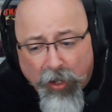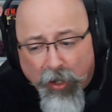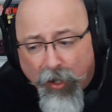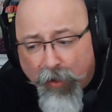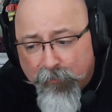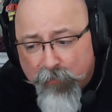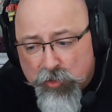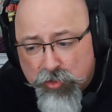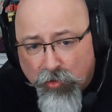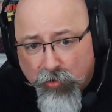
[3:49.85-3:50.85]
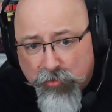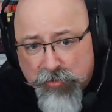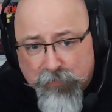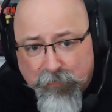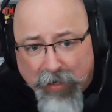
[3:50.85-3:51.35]
So
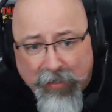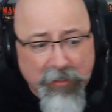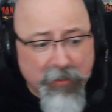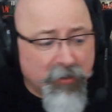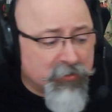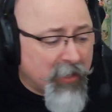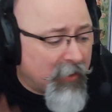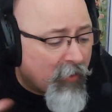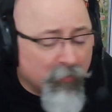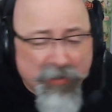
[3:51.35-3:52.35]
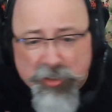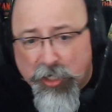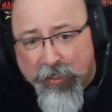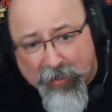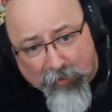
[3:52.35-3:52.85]
Spidey goes, hey, let me
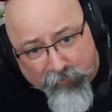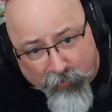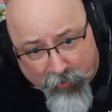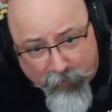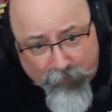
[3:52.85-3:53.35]
check it out for you.